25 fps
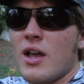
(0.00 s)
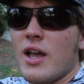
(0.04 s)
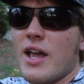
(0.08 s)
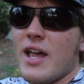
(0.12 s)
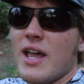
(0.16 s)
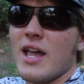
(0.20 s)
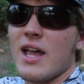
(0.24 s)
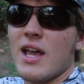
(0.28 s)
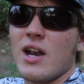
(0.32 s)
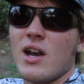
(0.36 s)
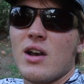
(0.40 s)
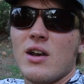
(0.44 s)

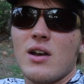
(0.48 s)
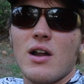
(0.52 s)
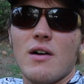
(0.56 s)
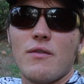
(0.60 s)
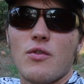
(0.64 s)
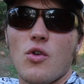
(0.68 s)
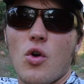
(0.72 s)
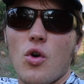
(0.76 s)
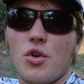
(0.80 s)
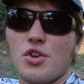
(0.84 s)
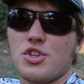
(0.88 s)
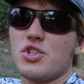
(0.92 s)
And
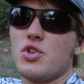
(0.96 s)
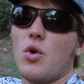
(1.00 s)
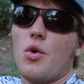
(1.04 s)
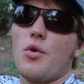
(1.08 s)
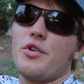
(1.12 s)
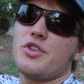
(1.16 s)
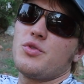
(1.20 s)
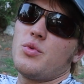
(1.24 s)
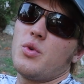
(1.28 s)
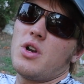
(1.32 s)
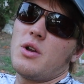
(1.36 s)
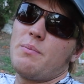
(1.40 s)
of course you
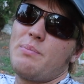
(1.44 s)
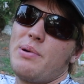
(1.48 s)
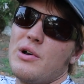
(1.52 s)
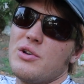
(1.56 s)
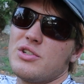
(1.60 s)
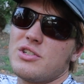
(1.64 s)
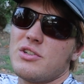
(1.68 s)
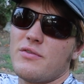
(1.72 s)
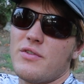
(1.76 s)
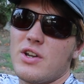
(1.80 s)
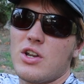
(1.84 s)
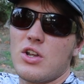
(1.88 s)
always want to
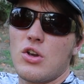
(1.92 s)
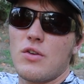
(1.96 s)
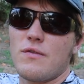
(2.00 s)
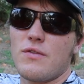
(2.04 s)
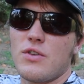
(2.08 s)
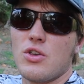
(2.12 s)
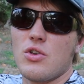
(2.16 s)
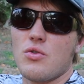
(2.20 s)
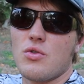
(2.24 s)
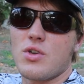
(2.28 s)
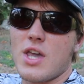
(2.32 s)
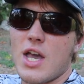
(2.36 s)
post a video of
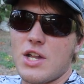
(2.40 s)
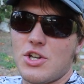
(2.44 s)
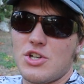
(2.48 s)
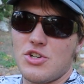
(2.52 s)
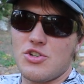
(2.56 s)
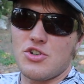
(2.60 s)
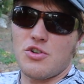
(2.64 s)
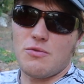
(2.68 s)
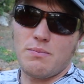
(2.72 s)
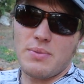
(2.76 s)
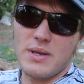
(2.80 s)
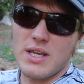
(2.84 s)
you
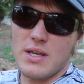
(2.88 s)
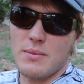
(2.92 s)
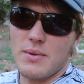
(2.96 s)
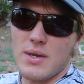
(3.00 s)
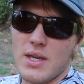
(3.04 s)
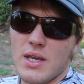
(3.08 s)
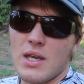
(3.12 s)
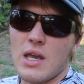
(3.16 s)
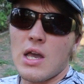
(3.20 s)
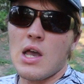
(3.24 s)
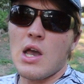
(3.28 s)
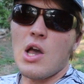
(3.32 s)
catching your
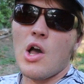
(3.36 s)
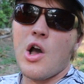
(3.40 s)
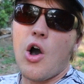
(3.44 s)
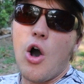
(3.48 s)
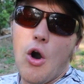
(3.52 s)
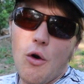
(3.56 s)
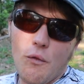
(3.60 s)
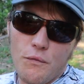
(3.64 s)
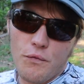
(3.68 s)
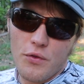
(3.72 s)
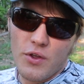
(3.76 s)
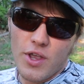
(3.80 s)
PB
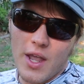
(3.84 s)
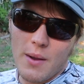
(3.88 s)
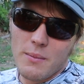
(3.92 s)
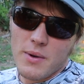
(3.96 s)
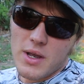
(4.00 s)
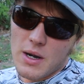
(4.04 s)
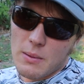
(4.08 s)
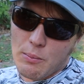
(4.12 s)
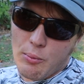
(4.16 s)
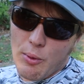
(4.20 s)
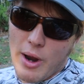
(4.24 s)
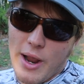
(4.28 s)
Hopefully I'm
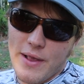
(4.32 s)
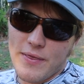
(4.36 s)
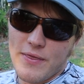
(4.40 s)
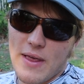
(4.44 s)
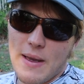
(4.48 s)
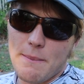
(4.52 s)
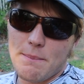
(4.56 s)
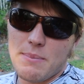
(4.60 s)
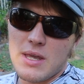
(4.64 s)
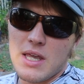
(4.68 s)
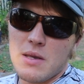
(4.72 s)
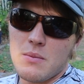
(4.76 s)
gonna break
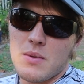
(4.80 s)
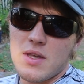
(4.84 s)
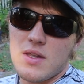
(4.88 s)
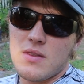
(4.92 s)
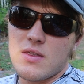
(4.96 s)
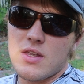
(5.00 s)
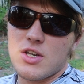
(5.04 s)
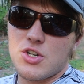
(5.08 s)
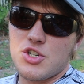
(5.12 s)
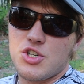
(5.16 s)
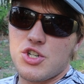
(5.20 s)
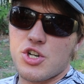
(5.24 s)
that PB
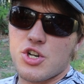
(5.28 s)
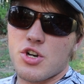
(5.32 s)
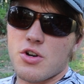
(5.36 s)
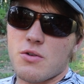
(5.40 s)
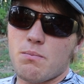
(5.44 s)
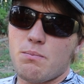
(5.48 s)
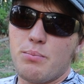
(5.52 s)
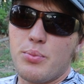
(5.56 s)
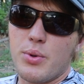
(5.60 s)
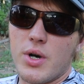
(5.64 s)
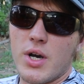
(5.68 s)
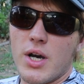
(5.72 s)
this year,
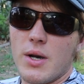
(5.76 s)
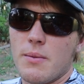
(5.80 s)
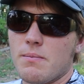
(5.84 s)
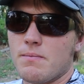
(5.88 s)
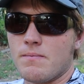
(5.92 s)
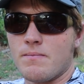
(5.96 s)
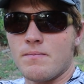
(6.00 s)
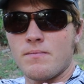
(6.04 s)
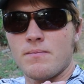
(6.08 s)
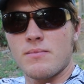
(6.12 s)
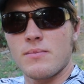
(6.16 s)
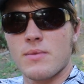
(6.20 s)
but
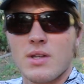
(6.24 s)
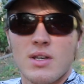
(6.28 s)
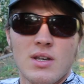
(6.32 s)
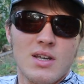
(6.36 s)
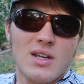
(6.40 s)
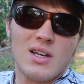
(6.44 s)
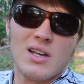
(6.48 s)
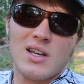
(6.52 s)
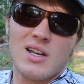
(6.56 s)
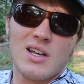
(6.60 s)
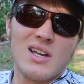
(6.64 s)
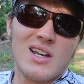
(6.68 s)

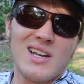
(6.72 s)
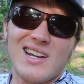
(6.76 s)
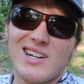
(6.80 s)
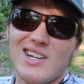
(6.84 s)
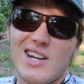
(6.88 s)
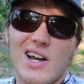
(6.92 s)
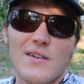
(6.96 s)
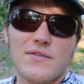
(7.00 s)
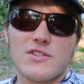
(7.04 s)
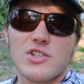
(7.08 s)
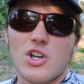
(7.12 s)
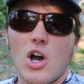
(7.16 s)

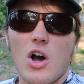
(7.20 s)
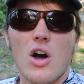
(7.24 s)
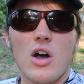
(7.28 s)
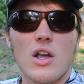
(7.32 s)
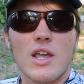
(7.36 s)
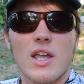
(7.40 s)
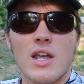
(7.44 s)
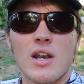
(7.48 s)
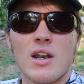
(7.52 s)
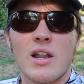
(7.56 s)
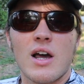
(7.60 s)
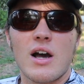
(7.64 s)
enough
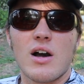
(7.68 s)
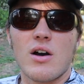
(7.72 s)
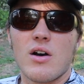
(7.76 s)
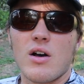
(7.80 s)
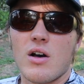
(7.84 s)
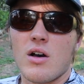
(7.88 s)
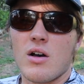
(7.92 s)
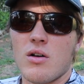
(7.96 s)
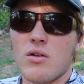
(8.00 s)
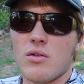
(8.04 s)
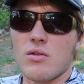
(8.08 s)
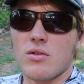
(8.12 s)
talking.
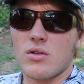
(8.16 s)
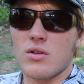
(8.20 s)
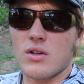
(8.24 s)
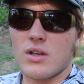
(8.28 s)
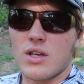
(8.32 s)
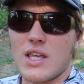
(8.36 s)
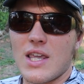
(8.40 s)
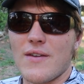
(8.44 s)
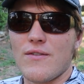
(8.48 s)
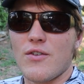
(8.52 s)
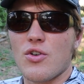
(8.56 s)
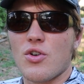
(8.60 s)
I'll
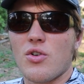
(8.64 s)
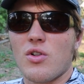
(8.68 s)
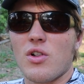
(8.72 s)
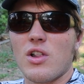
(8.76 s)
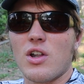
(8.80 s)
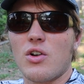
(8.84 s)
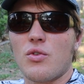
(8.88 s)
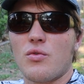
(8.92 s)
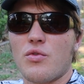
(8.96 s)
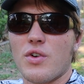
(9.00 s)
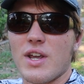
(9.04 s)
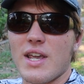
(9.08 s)
give you a
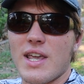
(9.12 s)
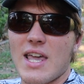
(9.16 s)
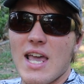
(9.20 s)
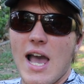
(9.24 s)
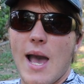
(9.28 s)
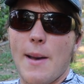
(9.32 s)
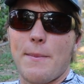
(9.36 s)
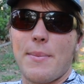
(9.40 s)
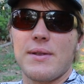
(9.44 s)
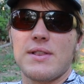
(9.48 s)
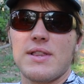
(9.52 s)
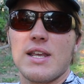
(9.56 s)
little
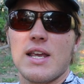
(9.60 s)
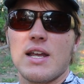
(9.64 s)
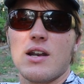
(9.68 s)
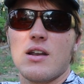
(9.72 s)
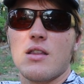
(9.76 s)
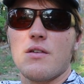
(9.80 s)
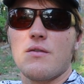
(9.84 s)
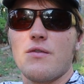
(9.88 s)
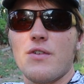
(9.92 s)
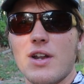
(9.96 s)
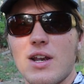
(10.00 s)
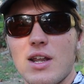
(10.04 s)
recap at the end
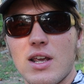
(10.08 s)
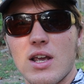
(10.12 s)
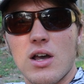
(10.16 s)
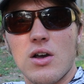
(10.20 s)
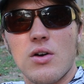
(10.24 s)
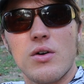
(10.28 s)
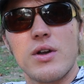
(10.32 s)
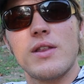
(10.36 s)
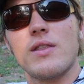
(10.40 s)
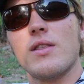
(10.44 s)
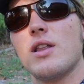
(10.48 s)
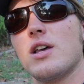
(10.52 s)
of the
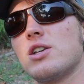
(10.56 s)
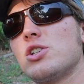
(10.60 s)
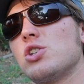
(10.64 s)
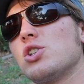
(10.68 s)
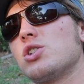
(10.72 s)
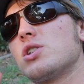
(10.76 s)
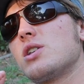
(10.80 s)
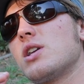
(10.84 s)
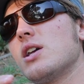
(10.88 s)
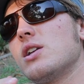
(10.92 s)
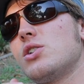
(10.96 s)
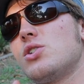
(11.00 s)
video and let's
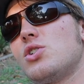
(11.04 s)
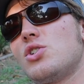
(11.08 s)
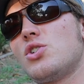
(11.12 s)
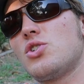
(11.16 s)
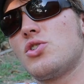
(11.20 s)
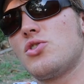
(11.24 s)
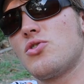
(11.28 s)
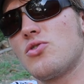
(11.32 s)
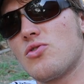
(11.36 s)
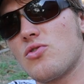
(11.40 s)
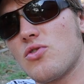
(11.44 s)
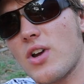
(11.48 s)
just get
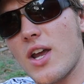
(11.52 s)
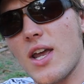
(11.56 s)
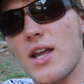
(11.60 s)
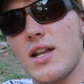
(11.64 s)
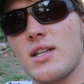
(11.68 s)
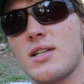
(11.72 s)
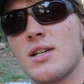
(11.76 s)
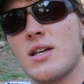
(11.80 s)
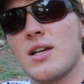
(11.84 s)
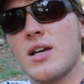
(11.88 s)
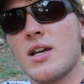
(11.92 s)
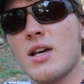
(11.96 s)

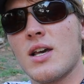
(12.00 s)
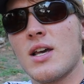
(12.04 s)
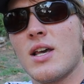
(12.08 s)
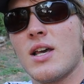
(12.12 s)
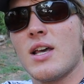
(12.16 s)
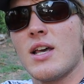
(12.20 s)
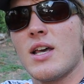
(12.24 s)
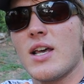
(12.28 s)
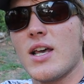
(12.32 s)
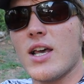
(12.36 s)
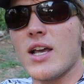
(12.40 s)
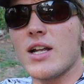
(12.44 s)
straight
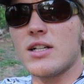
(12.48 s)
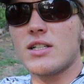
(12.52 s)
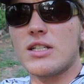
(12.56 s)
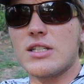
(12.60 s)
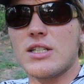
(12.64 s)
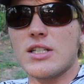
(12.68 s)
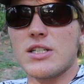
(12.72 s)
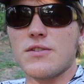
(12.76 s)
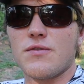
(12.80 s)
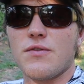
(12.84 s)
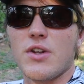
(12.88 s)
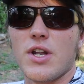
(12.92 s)
into
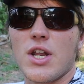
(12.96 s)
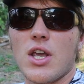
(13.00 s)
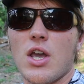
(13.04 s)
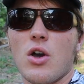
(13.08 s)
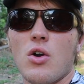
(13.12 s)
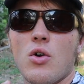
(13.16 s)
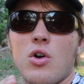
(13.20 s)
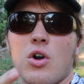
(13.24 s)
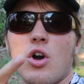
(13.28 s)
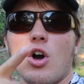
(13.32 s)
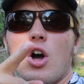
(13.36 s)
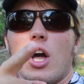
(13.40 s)
this
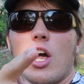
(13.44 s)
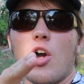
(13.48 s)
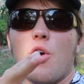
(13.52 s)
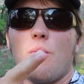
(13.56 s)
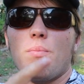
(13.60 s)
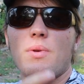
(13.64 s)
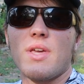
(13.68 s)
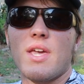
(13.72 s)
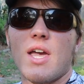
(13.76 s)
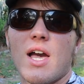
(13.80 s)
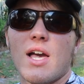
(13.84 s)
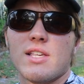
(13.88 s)
video. I
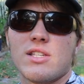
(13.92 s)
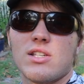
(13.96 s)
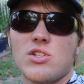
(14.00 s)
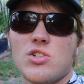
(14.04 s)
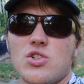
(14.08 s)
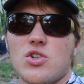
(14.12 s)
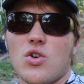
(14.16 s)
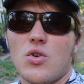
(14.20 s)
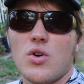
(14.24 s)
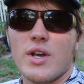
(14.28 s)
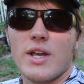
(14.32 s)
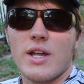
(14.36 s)
hope you guys
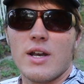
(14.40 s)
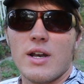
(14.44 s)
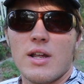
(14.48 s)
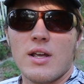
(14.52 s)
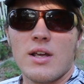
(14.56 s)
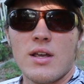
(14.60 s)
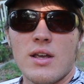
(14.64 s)
enjoy it.